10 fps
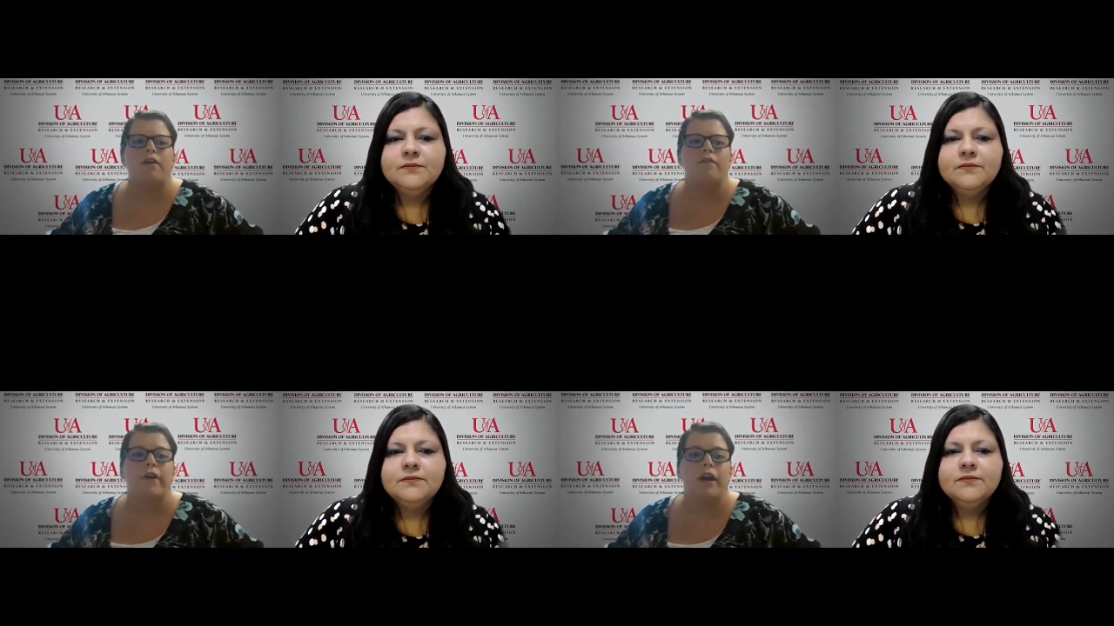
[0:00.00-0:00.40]

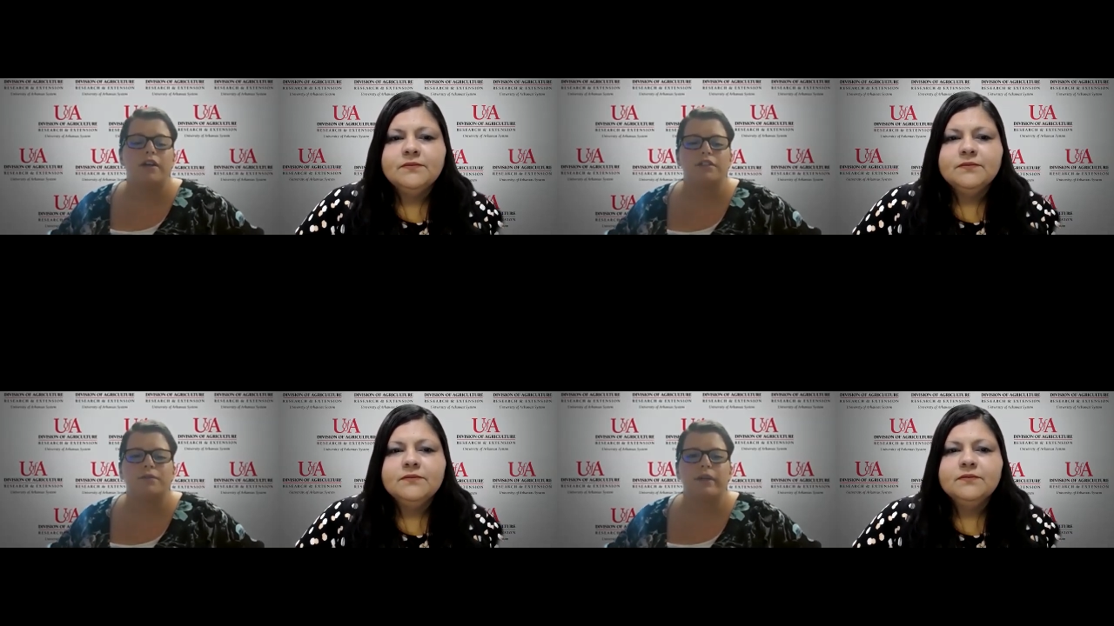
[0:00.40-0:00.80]

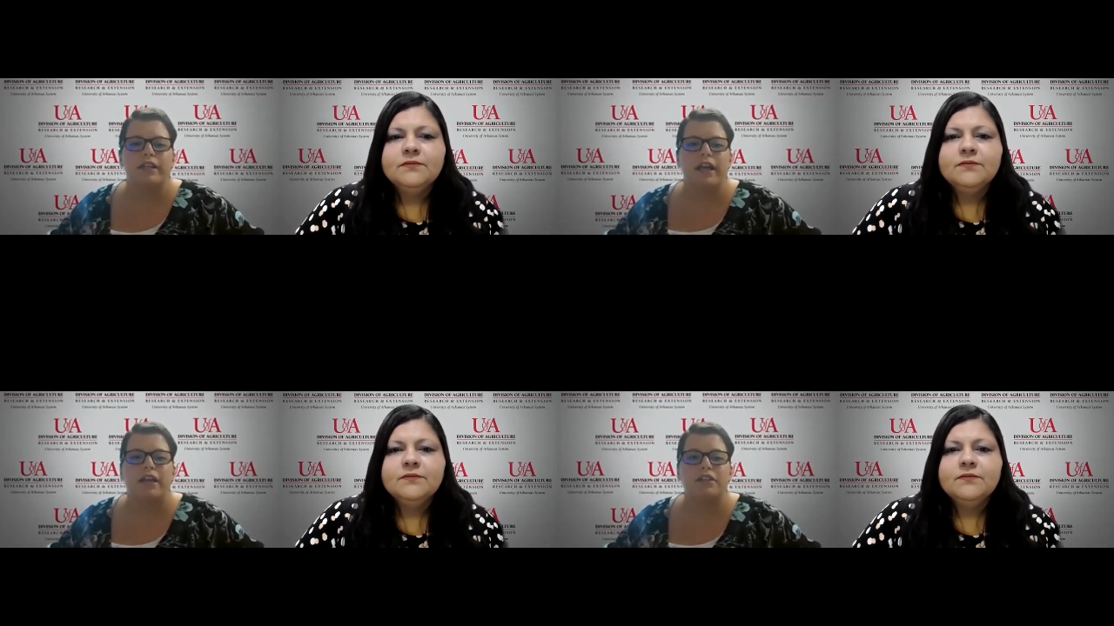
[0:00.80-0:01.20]
Speaker 1: First, we need
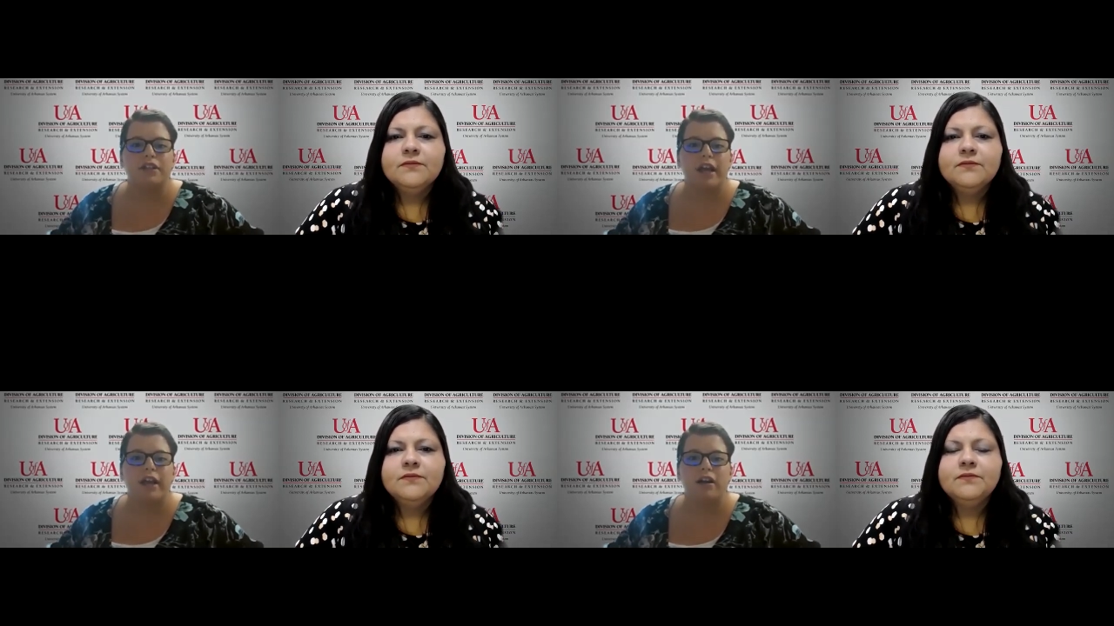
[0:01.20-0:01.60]
to
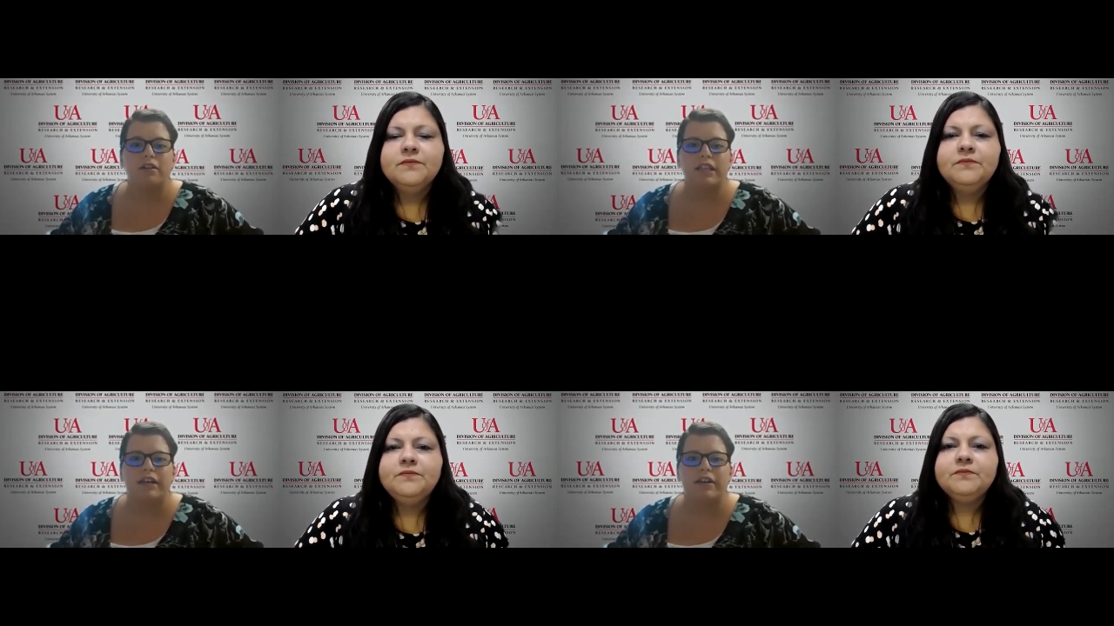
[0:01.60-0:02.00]
educate
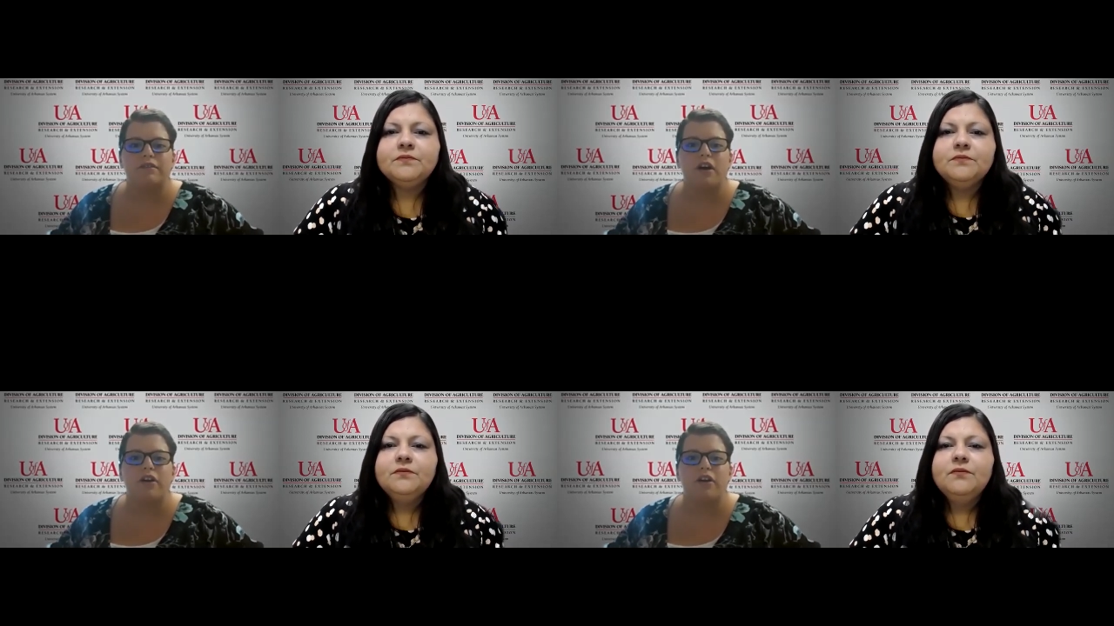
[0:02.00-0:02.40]

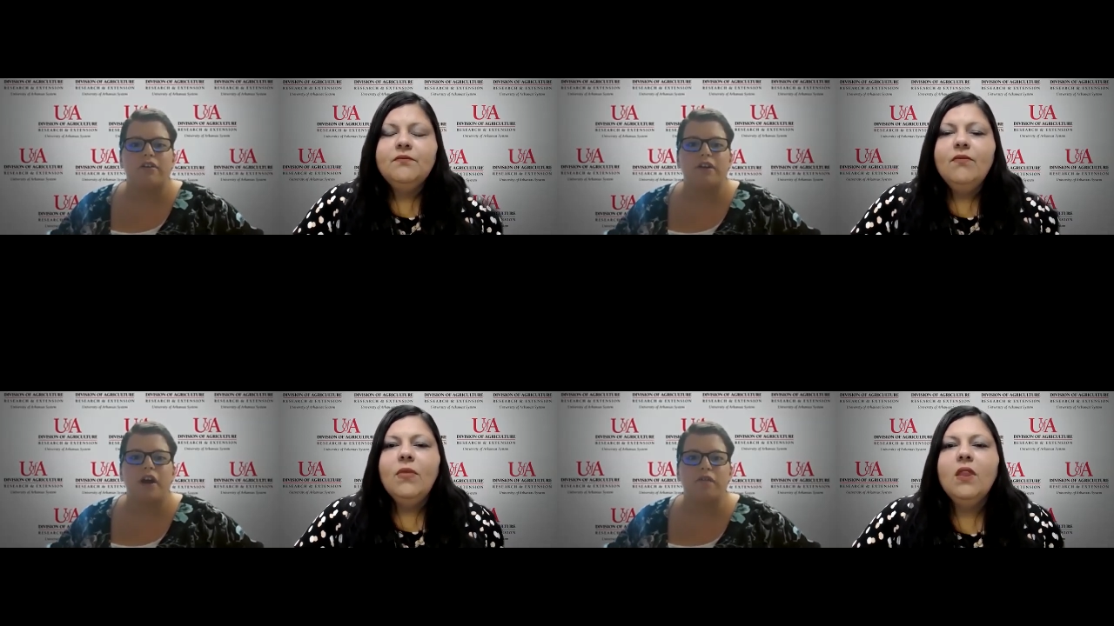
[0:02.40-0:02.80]
ourselves on how
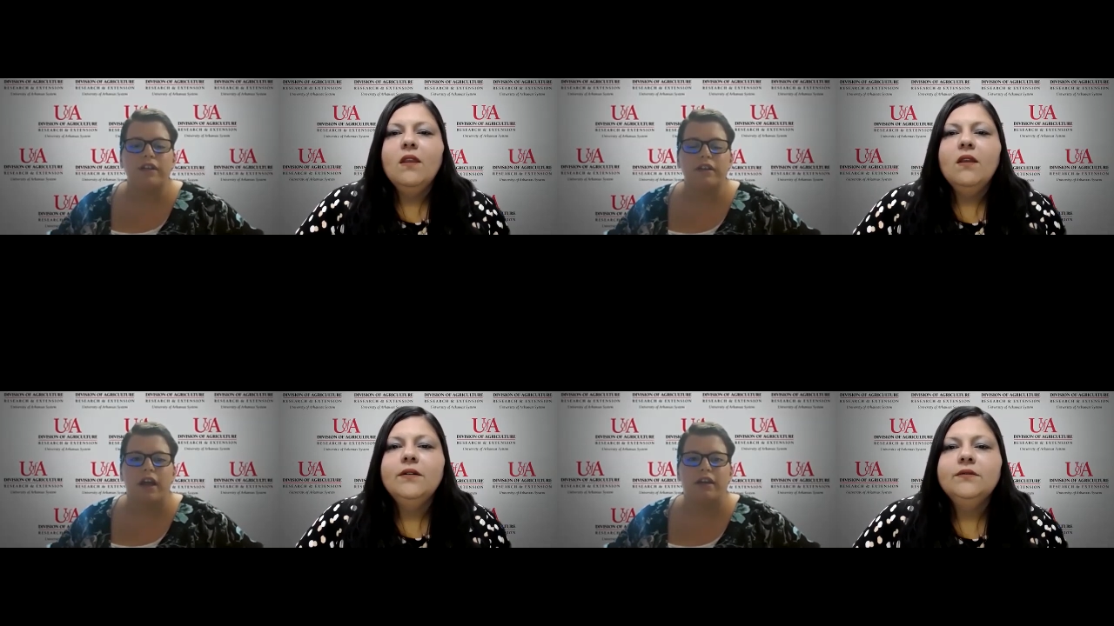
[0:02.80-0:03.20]

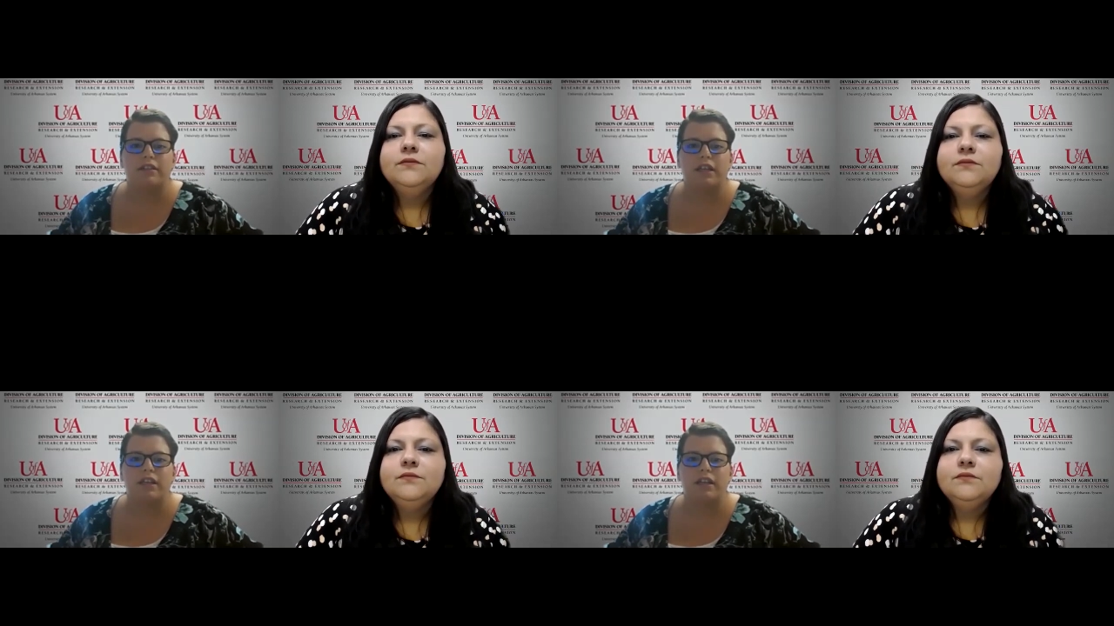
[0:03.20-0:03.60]
COVID
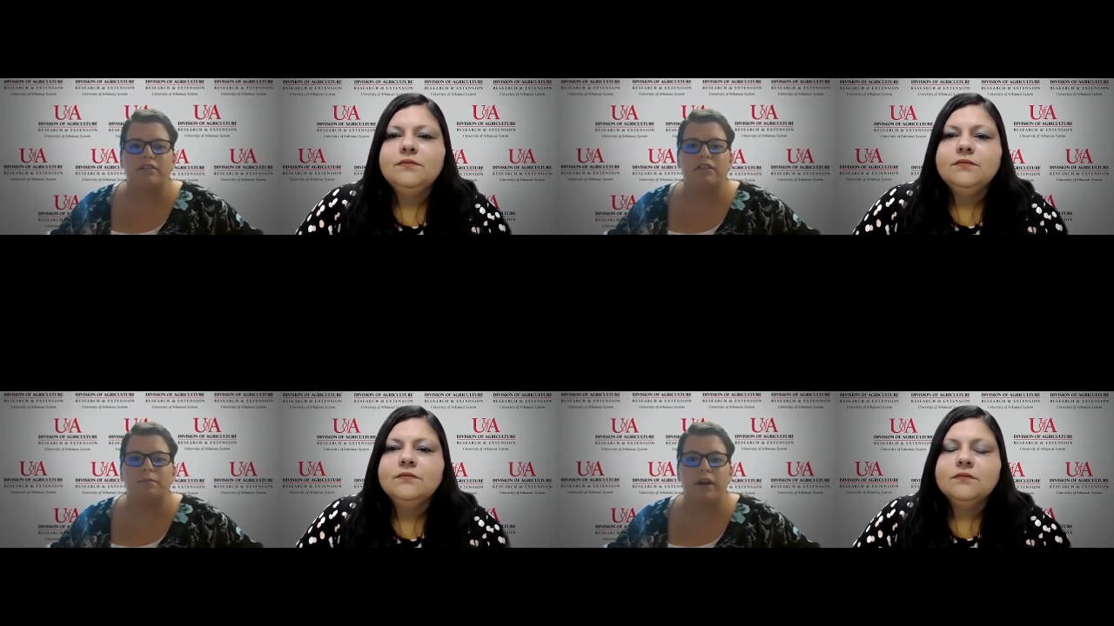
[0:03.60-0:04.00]
19
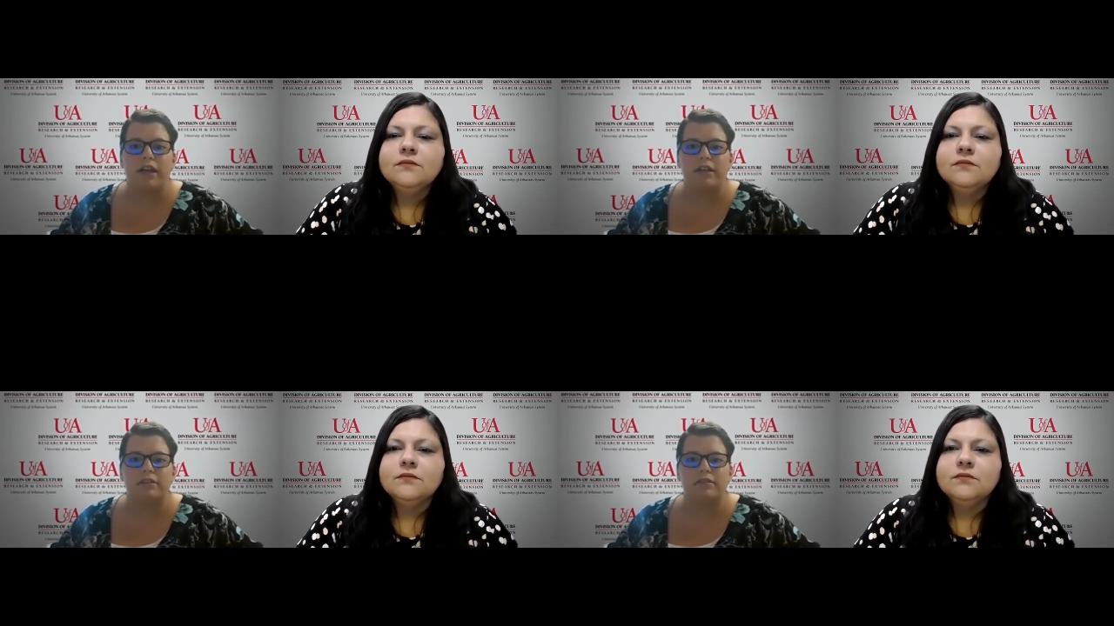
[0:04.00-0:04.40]

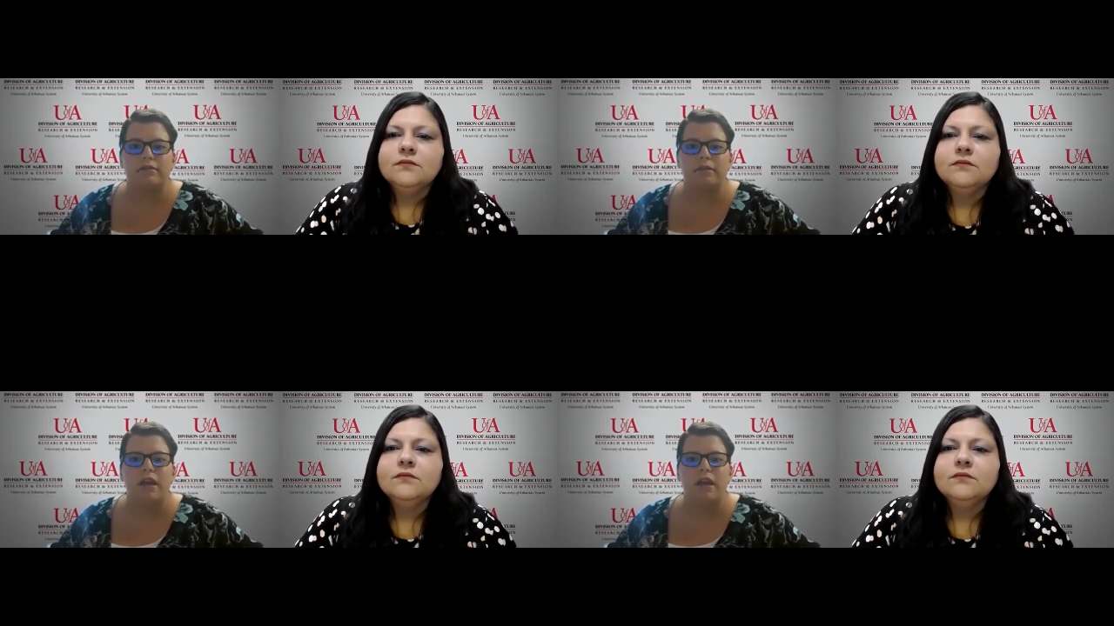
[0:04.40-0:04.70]
spreads.